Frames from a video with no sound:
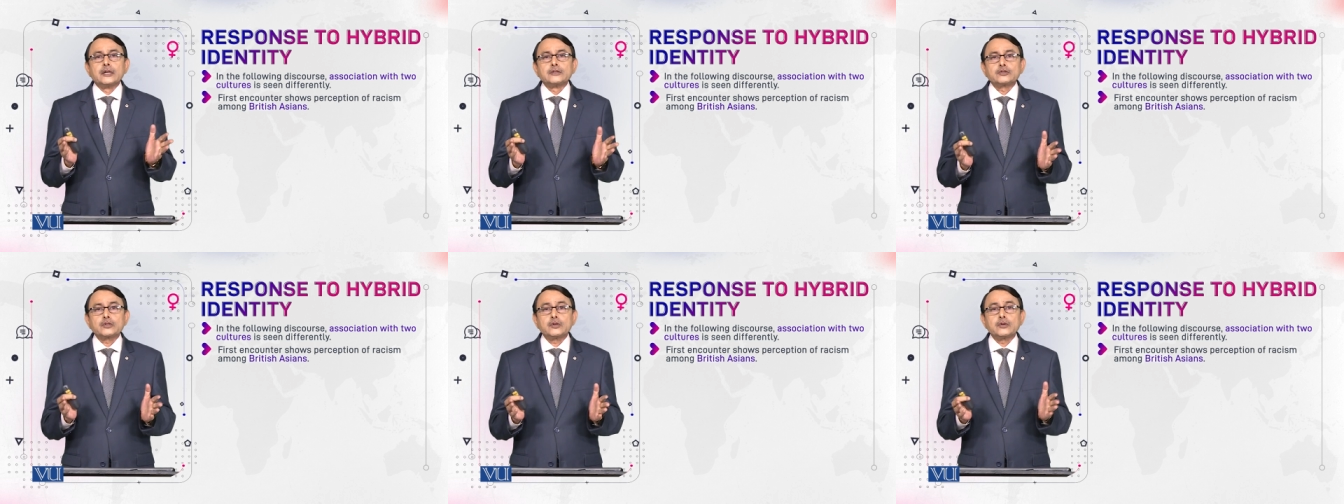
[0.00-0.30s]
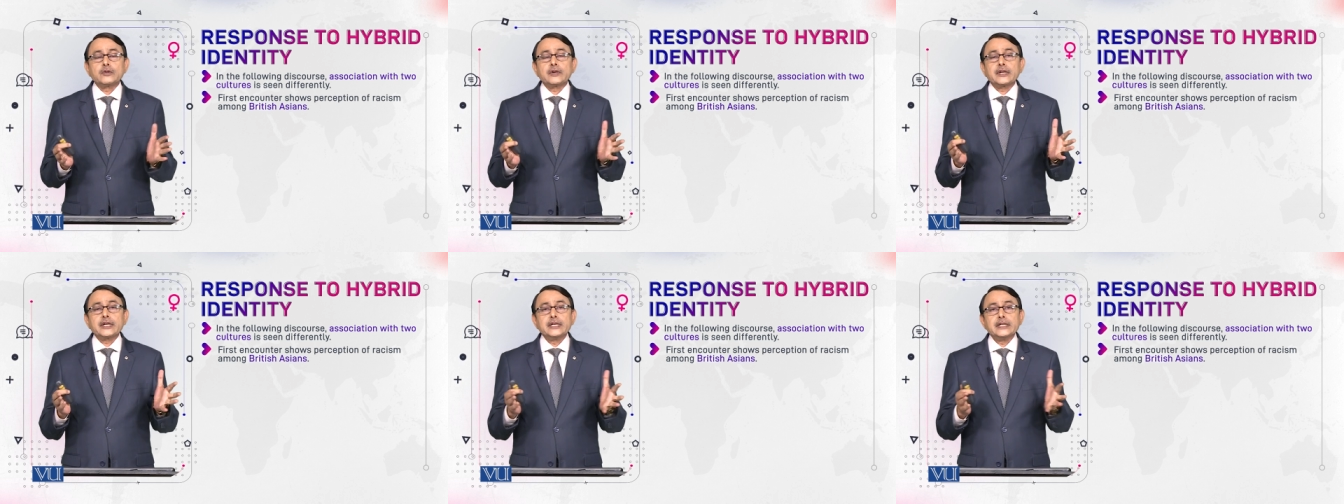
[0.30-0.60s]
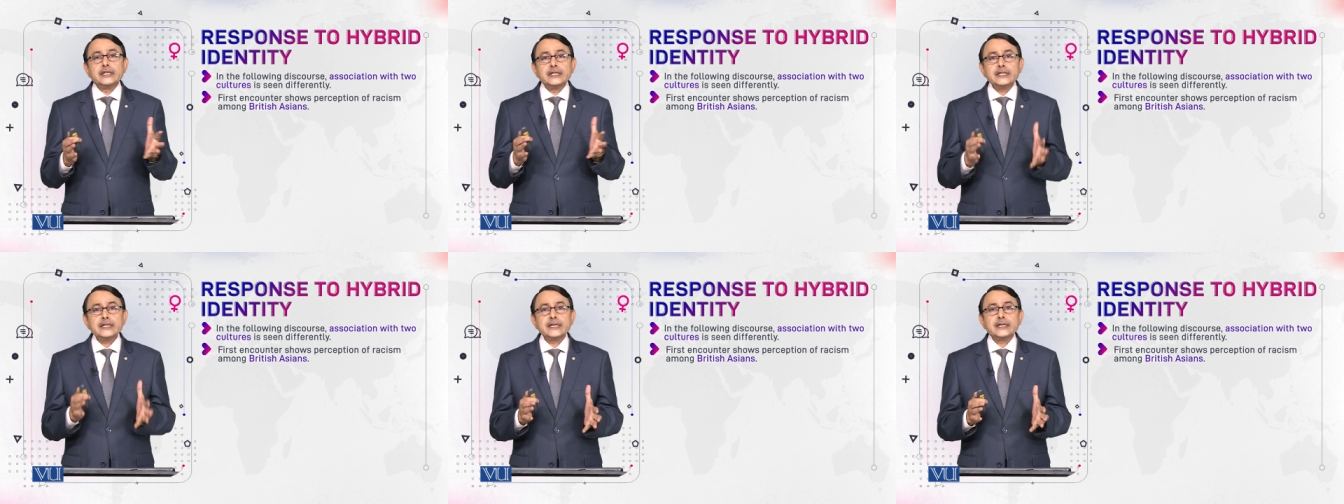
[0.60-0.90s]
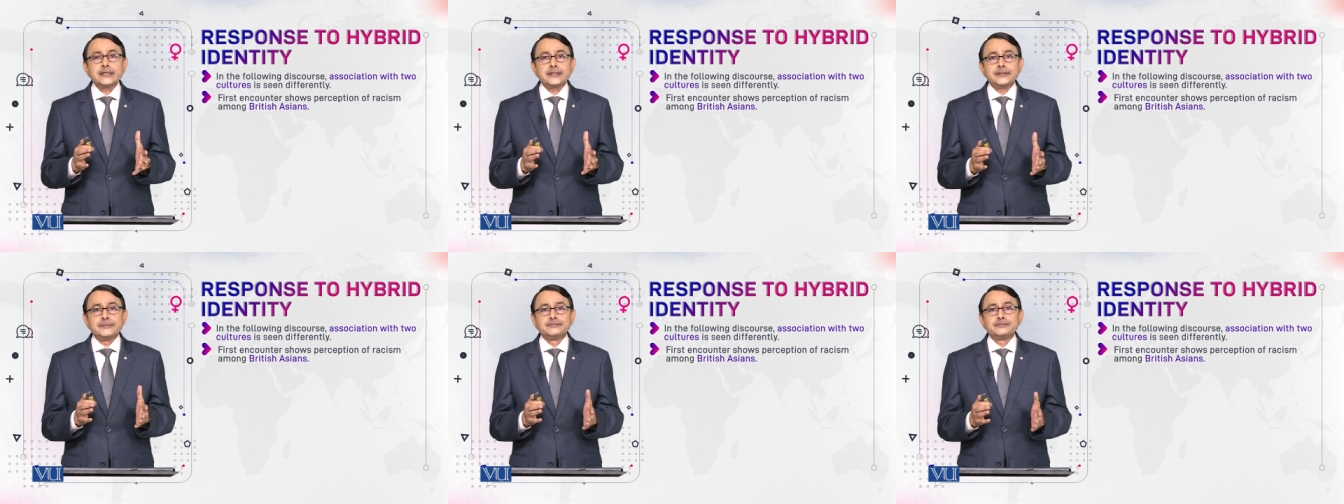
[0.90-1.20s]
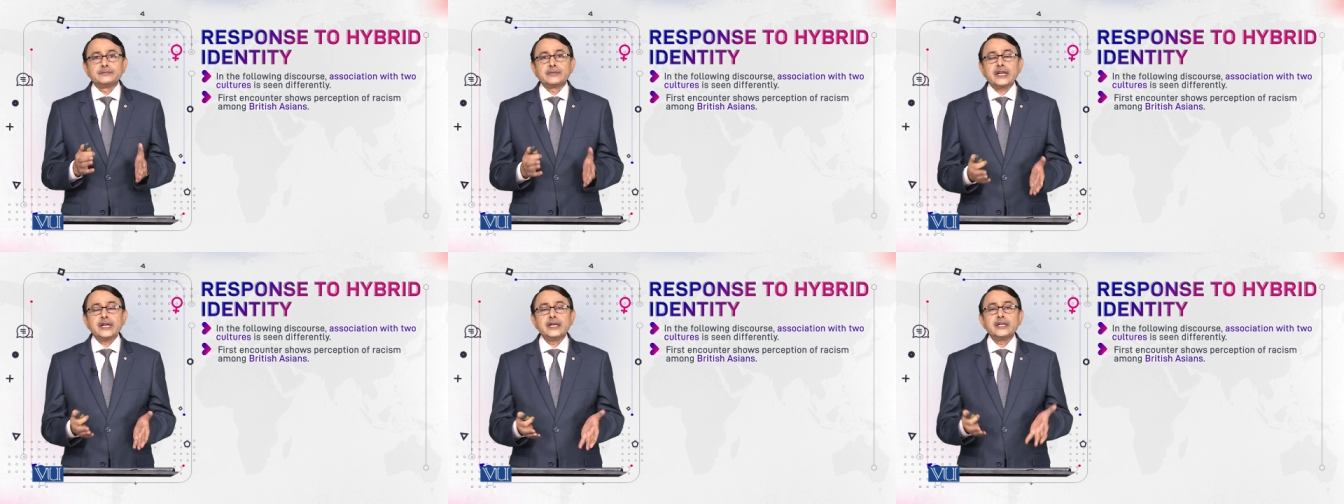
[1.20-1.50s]
So, here
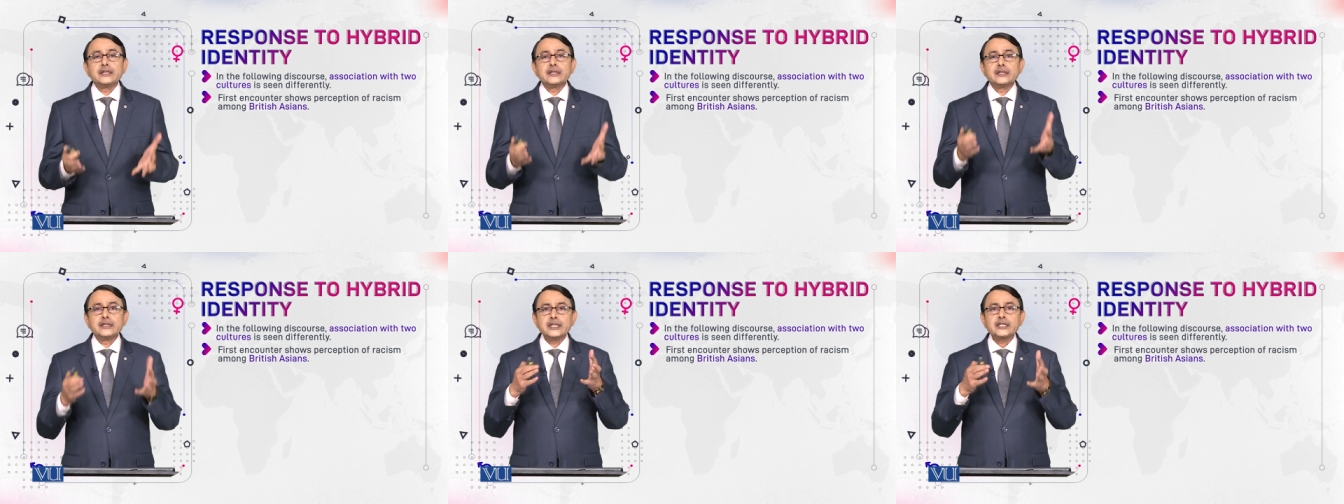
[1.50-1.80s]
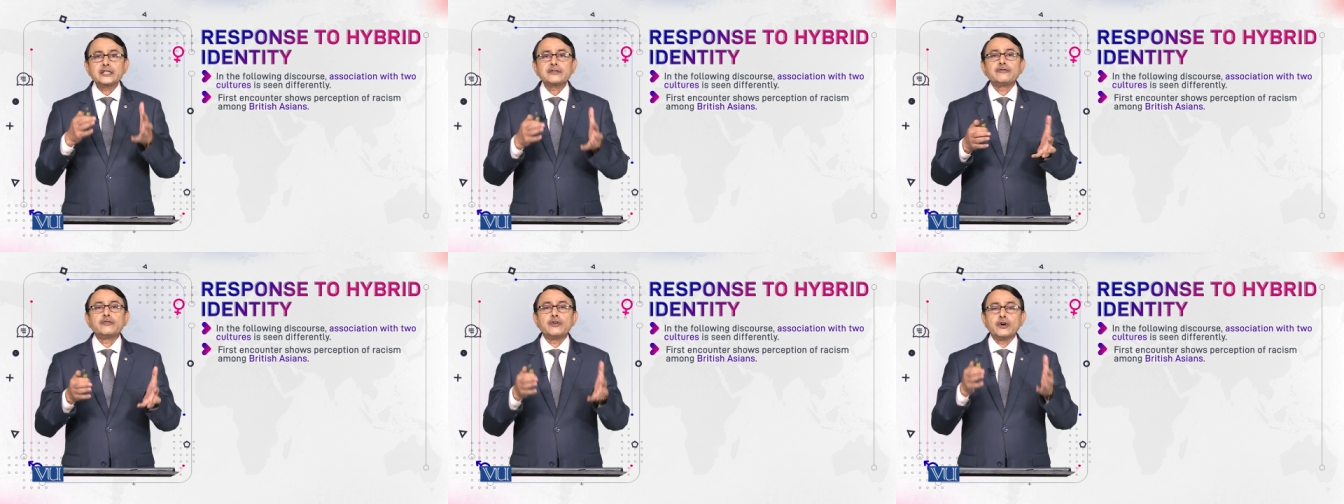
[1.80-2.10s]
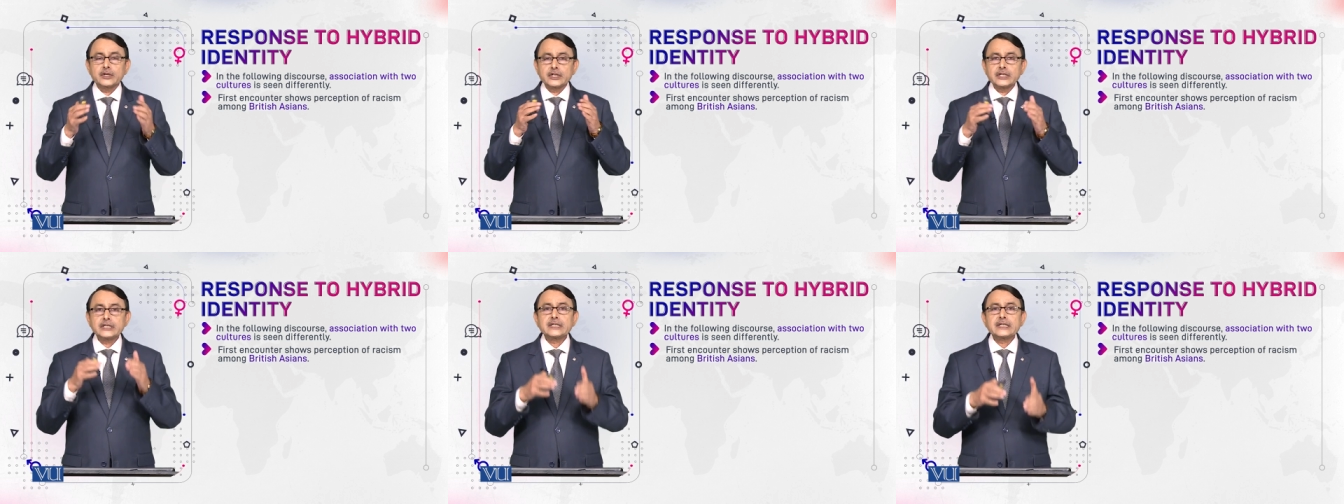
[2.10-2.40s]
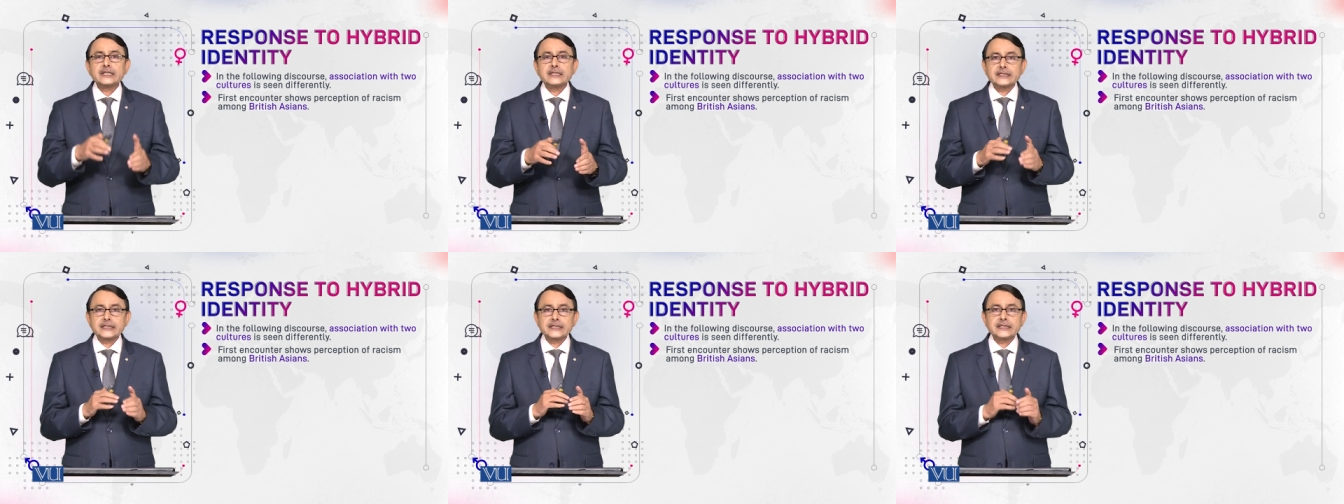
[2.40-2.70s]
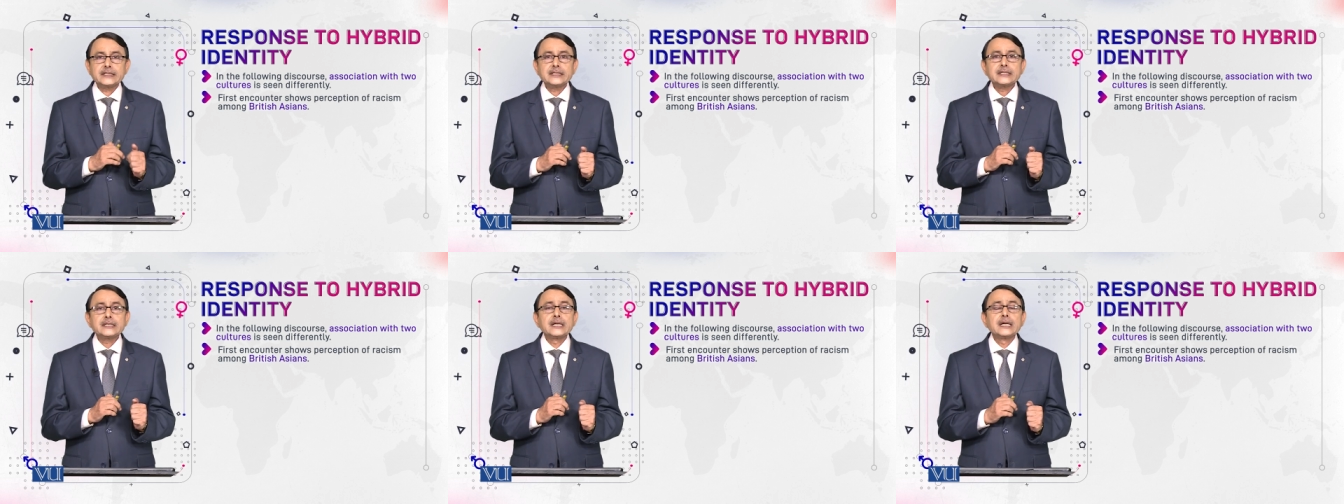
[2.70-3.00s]
in this foreign
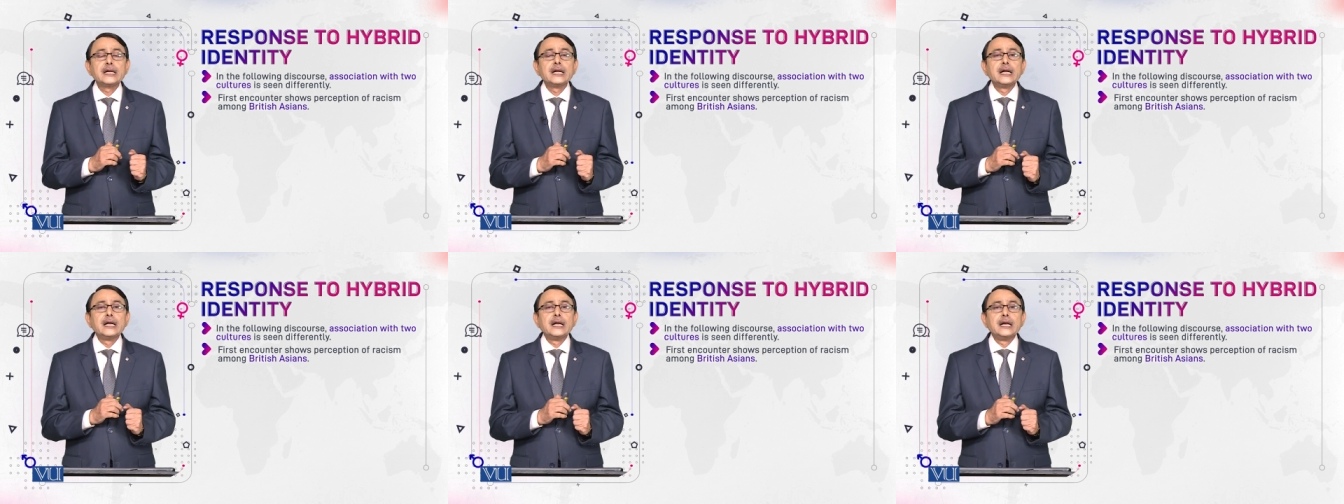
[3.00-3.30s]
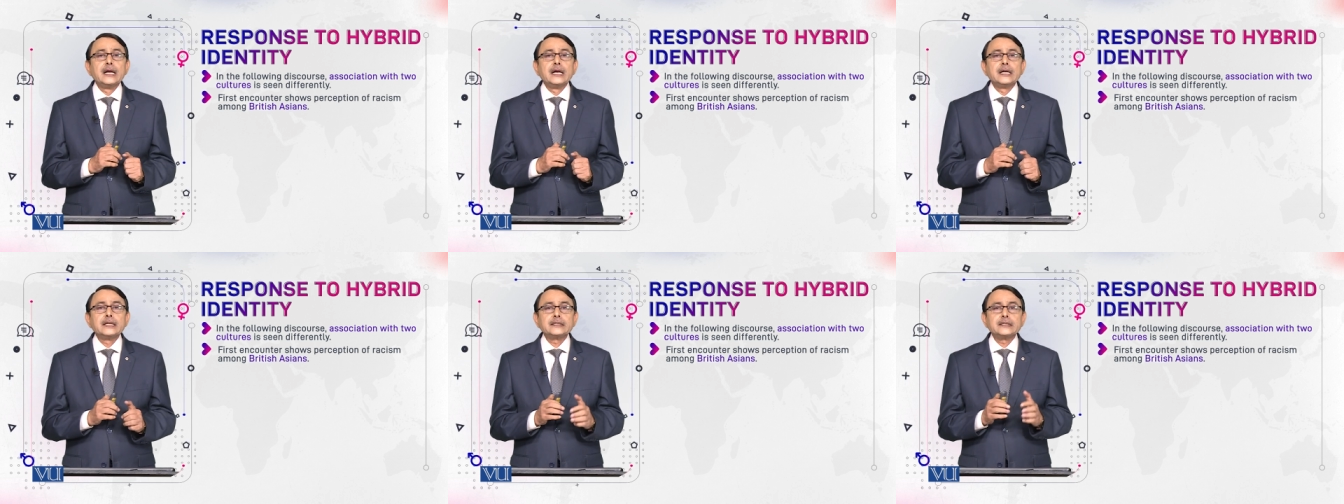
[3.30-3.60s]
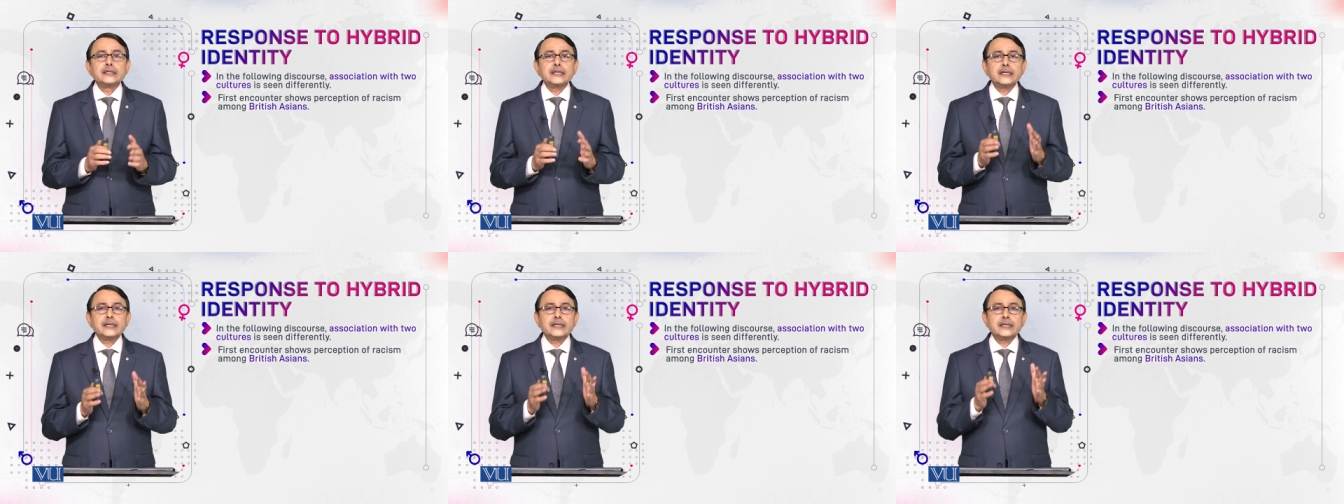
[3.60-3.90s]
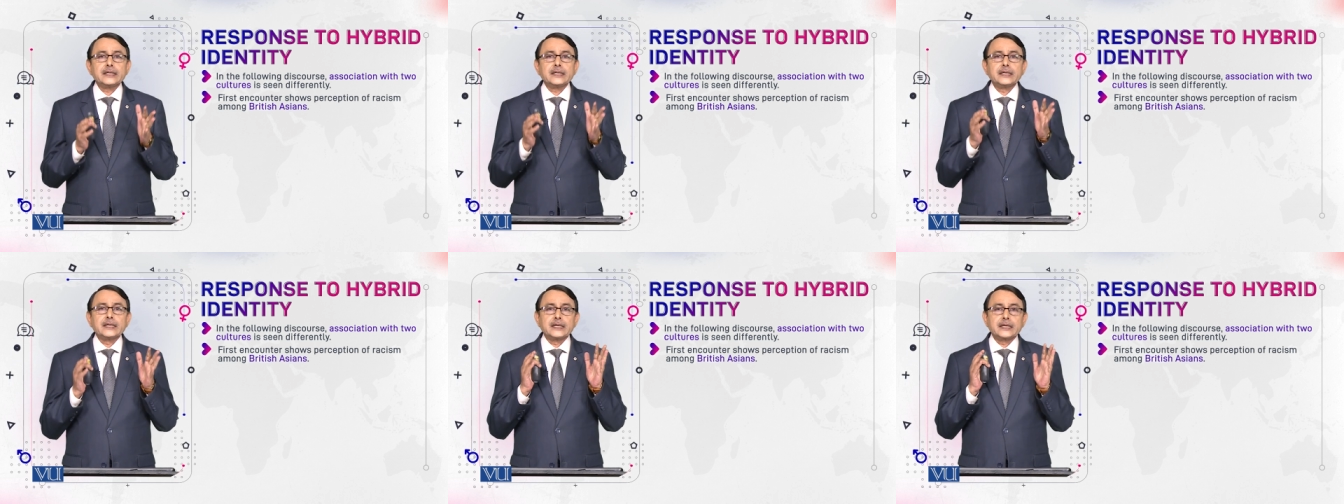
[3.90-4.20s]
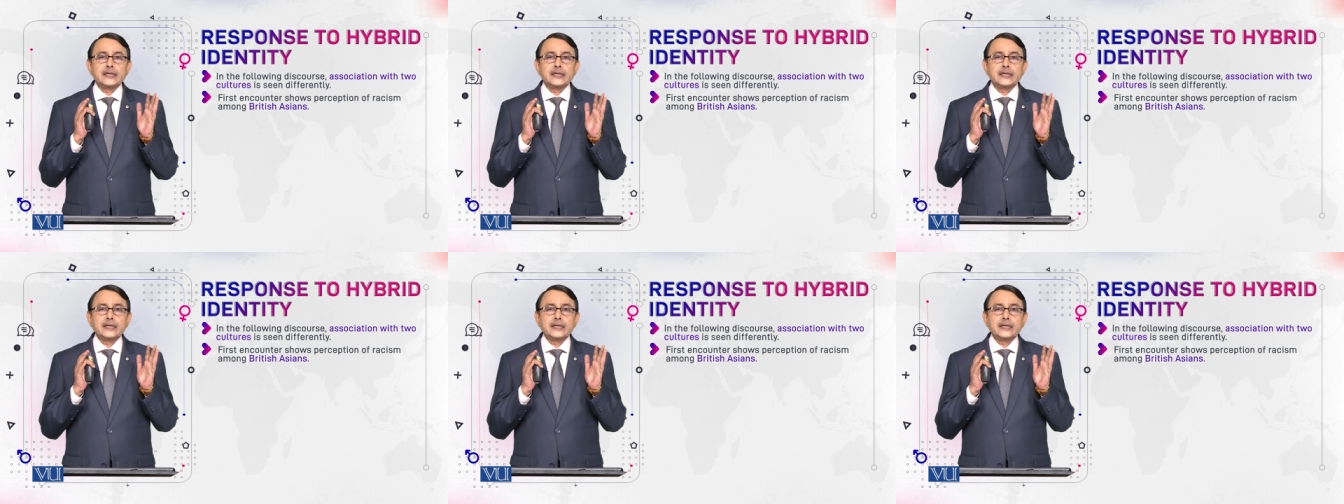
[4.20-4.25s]
culture, they,